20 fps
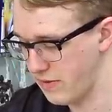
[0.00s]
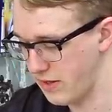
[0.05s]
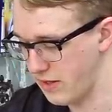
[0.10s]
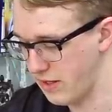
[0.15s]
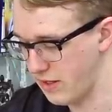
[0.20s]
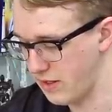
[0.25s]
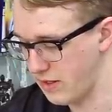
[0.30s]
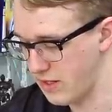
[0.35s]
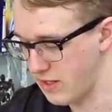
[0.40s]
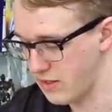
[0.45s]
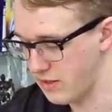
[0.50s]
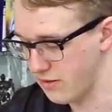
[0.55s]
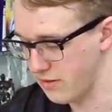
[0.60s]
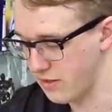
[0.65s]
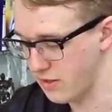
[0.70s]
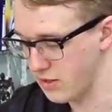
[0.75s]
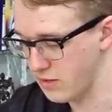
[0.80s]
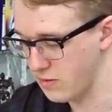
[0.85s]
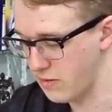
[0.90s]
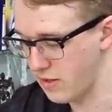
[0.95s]
in each of
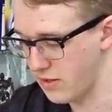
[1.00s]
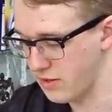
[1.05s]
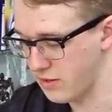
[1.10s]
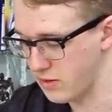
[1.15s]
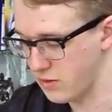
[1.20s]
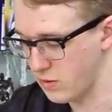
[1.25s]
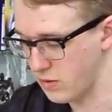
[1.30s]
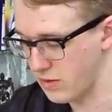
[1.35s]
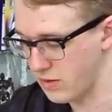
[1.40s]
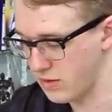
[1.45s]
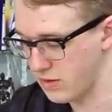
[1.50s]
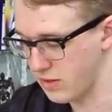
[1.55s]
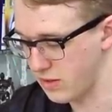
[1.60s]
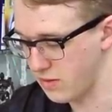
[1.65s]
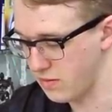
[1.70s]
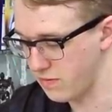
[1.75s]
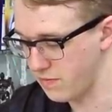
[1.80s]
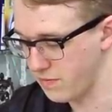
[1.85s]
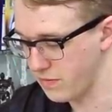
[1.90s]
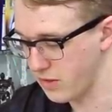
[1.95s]
those months with
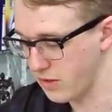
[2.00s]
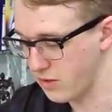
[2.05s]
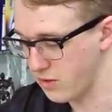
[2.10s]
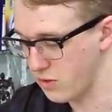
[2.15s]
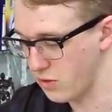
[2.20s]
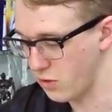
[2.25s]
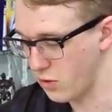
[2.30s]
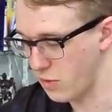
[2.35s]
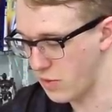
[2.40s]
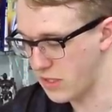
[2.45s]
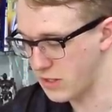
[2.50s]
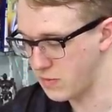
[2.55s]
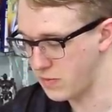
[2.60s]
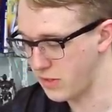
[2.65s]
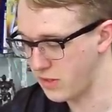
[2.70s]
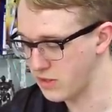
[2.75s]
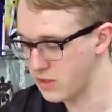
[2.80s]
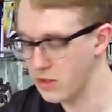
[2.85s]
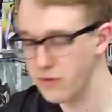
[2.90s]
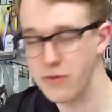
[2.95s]
some cool Robot
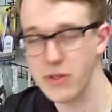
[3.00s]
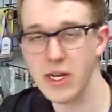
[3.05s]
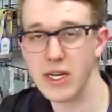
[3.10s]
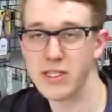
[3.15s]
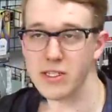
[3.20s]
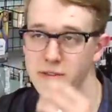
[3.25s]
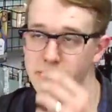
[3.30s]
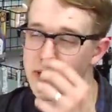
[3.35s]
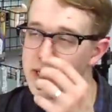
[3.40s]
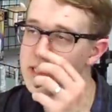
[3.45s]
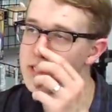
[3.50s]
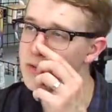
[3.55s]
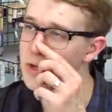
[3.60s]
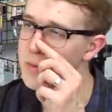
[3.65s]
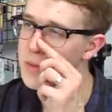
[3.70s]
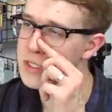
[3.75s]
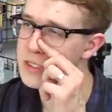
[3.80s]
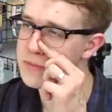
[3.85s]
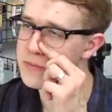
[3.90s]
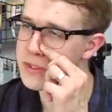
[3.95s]
Spirits. So if you guys are fans of
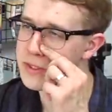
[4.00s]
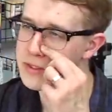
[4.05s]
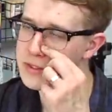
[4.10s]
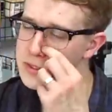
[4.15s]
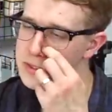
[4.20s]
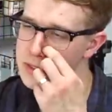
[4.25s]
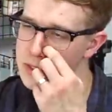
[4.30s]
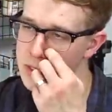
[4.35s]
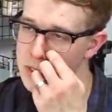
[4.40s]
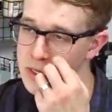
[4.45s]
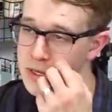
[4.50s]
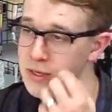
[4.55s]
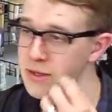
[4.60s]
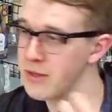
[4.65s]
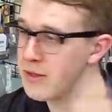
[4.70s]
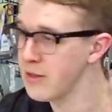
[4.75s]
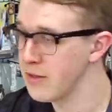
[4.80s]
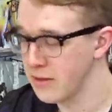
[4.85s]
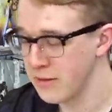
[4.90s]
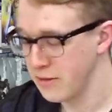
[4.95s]
Robot Spirits,
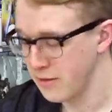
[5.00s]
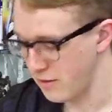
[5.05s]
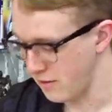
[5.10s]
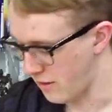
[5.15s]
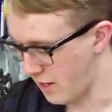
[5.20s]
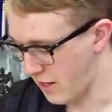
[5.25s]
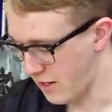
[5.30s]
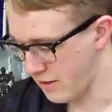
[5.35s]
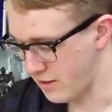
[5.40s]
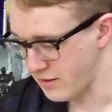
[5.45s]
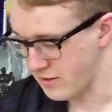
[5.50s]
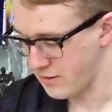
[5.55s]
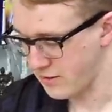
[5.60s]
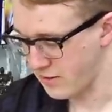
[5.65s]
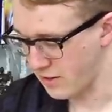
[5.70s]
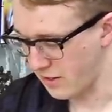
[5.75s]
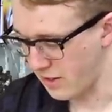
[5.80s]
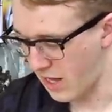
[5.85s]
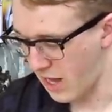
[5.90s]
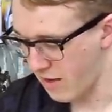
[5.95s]
the line
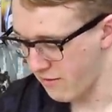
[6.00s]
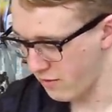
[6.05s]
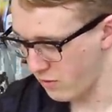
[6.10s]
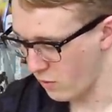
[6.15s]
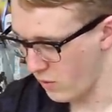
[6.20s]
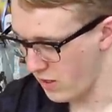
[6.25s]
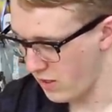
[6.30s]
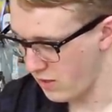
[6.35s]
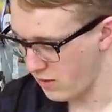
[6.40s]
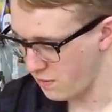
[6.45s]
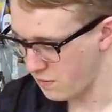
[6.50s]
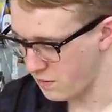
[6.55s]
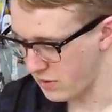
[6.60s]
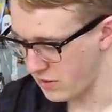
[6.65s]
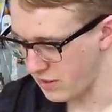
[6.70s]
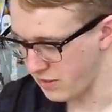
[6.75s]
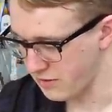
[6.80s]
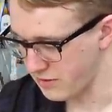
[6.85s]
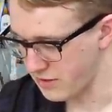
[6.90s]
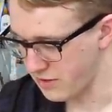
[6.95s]
is alive and well.
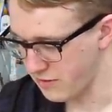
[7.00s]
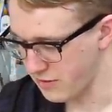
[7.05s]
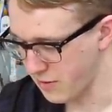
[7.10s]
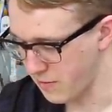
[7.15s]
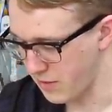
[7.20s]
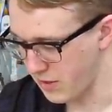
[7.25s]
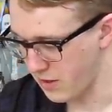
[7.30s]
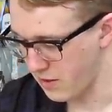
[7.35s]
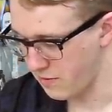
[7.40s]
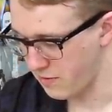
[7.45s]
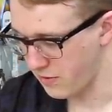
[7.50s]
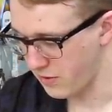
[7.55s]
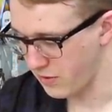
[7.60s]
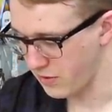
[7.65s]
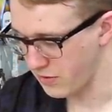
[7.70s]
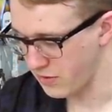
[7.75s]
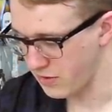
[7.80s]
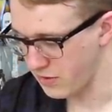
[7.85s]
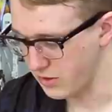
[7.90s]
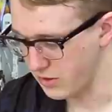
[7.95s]
Plenty of stuff coming out for
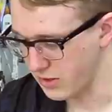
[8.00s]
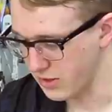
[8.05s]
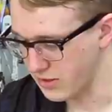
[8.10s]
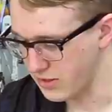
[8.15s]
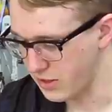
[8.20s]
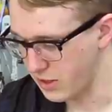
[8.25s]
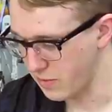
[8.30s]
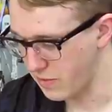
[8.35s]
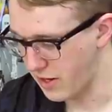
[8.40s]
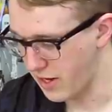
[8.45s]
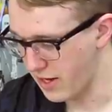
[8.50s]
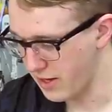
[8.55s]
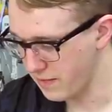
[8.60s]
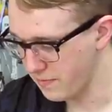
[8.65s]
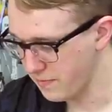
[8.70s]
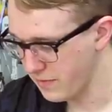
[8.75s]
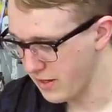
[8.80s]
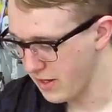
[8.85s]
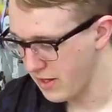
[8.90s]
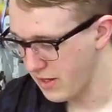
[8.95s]
you to consider
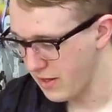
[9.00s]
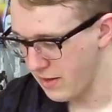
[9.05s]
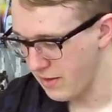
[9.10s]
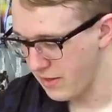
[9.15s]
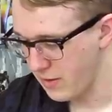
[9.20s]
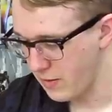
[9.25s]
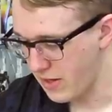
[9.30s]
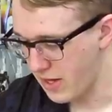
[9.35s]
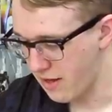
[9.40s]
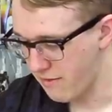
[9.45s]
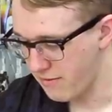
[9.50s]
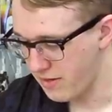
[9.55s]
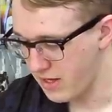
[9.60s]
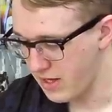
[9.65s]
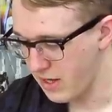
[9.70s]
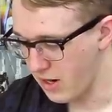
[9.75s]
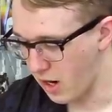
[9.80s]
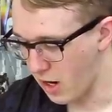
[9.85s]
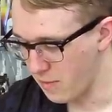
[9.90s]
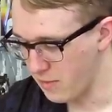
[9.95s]
buying. Then we have
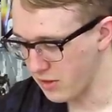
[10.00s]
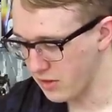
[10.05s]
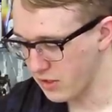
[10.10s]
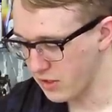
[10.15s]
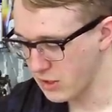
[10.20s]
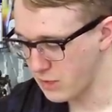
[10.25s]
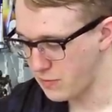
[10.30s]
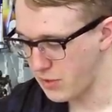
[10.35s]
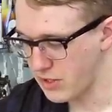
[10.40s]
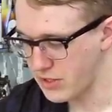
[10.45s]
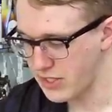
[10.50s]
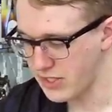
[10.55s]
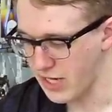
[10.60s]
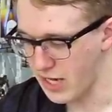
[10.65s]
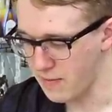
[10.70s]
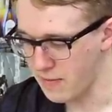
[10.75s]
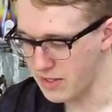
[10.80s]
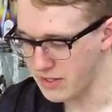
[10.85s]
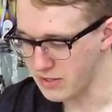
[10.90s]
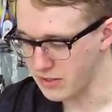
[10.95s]
the Armor Girls Project
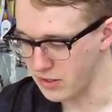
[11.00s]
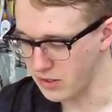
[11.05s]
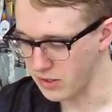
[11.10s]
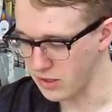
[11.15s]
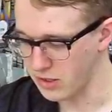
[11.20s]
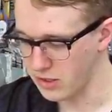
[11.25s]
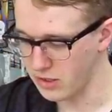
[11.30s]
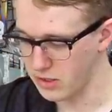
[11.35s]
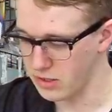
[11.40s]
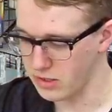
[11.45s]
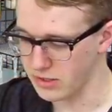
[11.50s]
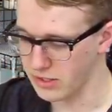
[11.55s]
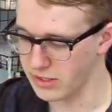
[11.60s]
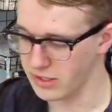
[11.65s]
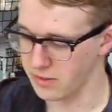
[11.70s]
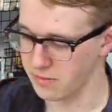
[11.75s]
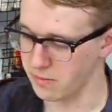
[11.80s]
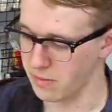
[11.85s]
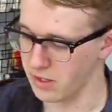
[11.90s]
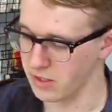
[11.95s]
M S Girl
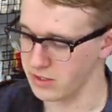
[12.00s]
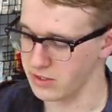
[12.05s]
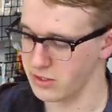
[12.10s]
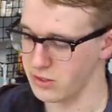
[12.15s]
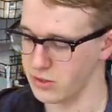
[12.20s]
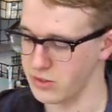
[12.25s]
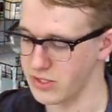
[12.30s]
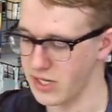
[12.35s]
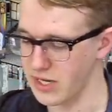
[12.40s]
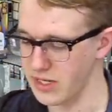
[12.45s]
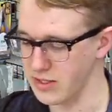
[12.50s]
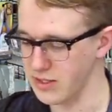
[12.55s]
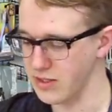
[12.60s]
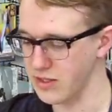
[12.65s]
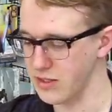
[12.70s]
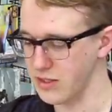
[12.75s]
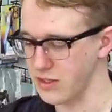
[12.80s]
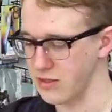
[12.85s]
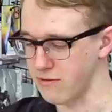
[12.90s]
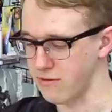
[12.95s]
Gundam Mark two
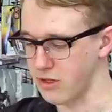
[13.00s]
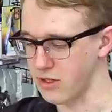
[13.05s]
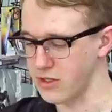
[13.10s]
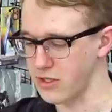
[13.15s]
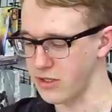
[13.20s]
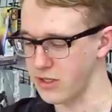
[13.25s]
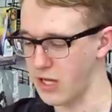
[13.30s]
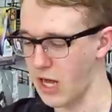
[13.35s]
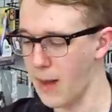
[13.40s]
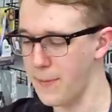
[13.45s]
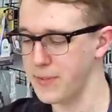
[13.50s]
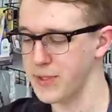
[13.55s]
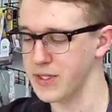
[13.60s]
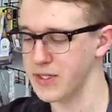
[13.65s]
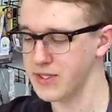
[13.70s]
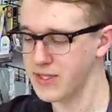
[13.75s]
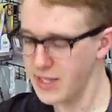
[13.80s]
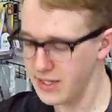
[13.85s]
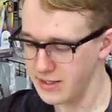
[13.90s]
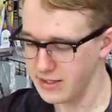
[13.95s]
Titans version
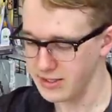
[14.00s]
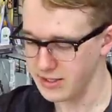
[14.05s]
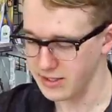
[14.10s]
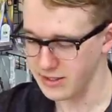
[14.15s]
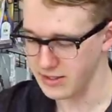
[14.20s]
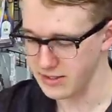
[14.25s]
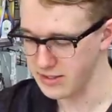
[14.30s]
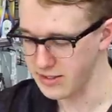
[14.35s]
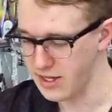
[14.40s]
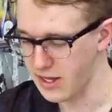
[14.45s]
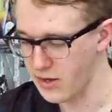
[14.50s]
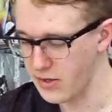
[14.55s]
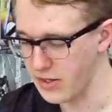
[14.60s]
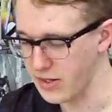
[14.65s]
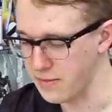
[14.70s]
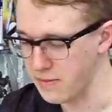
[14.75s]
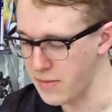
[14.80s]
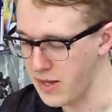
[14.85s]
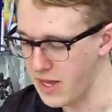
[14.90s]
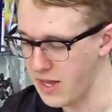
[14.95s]
option set out
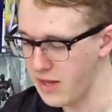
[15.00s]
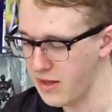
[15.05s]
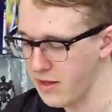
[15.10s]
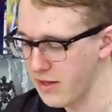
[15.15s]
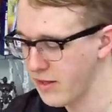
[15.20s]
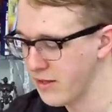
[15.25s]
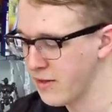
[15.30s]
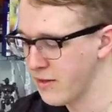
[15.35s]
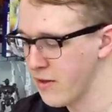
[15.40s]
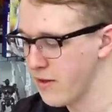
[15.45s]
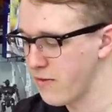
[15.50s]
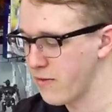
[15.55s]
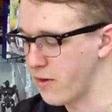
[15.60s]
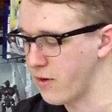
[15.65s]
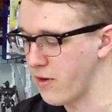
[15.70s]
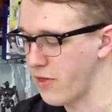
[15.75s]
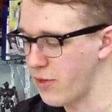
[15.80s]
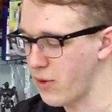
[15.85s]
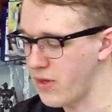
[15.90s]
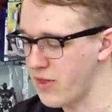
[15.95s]
in May
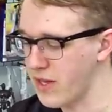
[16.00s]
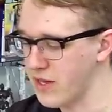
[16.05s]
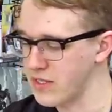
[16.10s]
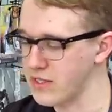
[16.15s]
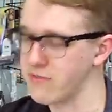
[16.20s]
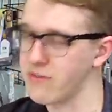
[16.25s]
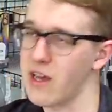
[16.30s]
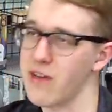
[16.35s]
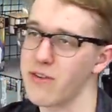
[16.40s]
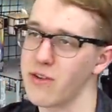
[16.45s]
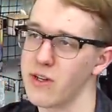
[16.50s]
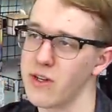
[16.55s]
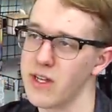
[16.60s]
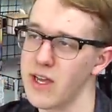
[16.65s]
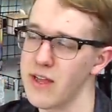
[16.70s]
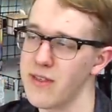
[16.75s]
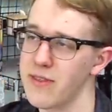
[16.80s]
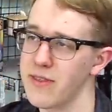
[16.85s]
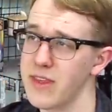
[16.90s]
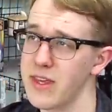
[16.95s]
for three thousand five hundred
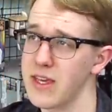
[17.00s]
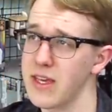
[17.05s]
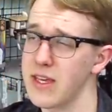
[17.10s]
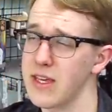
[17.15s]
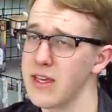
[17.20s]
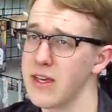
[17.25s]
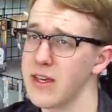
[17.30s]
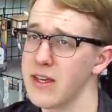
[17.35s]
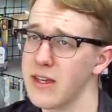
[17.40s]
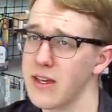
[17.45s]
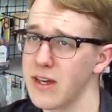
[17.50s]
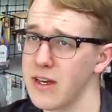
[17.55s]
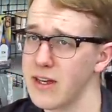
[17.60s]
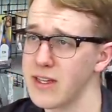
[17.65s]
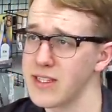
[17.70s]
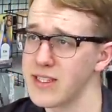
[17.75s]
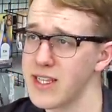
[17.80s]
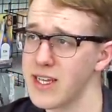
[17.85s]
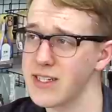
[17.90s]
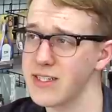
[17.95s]
yen. The
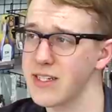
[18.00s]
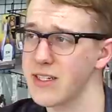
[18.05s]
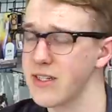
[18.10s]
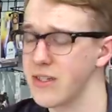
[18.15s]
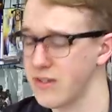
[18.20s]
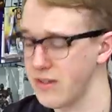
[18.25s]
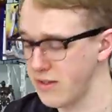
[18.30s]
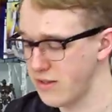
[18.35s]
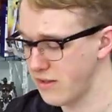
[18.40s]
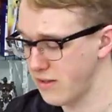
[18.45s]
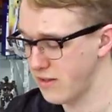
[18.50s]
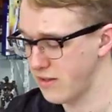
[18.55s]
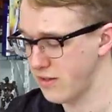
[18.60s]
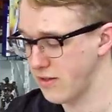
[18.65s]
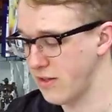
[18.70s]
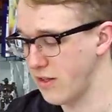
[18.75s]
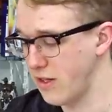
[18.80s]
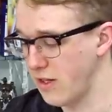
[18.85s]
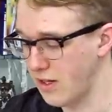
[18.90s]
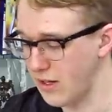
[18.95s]
uh, set,
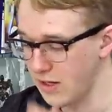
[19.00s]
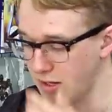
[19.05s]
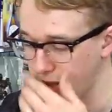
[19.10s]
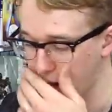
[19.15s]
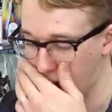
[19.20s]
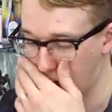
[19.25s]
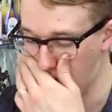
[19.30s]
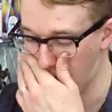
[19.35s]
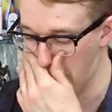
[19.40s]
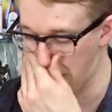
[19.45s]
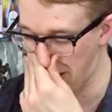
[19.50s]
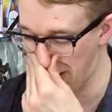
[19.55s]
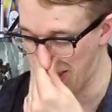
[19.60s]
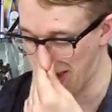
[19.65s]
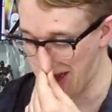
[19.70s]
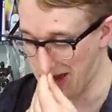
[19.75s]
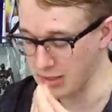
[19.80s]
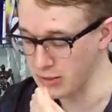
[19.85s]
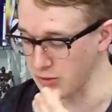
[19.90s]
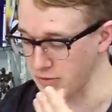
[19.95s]
the uh,
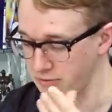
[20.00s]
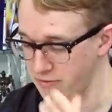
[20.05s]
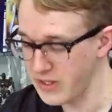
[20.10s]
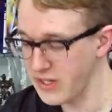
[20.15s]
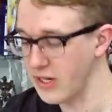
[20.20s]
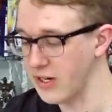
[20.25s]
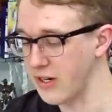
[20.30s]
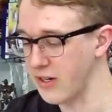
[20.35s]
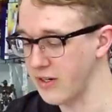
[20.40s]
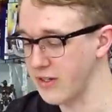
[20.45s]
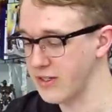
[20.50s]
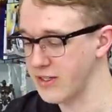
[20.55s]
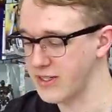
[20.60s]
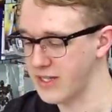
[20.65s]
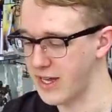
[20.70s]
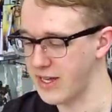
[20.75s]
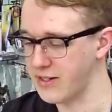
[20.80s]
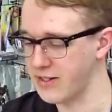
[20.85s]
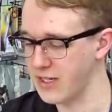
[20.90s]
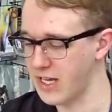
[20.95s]
actual figure
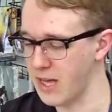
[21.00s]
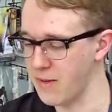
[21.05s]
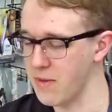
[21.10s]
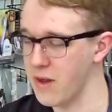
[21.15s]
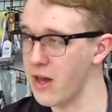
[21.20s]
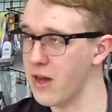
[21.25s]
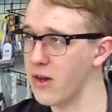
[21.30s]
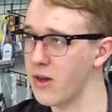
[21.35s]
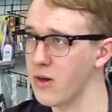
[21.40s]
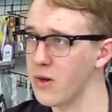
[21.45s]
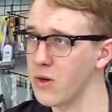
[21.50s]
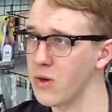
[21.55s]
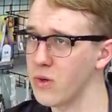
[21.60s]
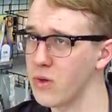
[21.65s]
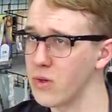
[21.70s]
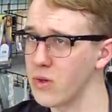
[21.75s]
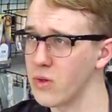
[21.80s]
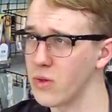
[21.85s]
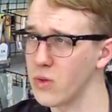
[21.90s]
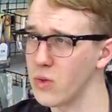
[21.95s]
set came
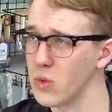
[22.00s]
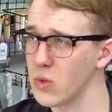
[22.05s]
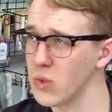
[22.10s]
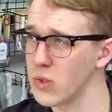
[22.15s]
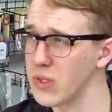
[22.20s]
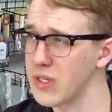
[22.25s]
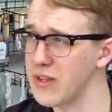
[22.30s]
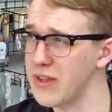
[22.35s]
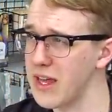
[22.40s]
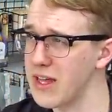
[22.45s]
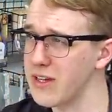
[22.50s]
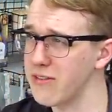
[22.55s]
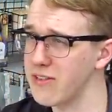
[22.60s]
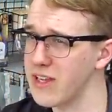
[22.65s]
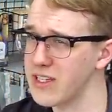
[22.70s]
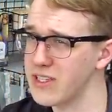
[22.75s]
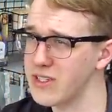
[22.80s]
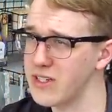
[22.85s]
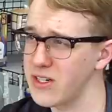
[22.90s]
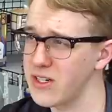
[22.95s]
out at the end of
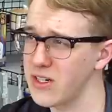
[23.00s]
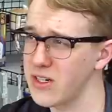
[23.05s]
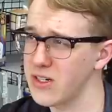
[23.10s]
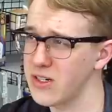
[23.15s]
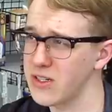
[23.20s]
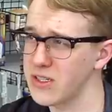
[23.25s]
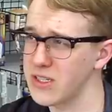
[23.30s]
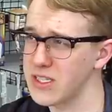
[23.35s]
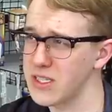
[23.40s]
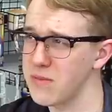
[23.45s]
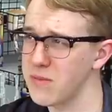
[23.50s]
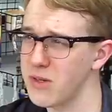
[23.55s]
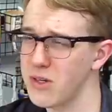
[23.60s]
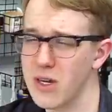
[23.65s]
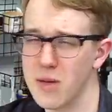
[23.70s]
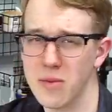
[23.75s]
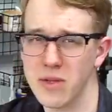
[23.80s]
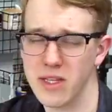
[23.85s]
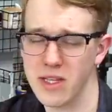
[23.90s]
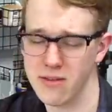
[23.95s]
last year,
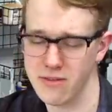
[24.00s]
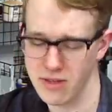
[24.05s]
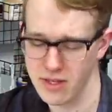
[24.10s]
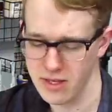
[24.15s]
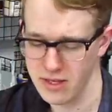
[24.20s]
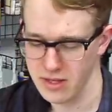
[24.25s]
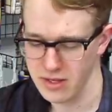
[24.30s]
December I believe,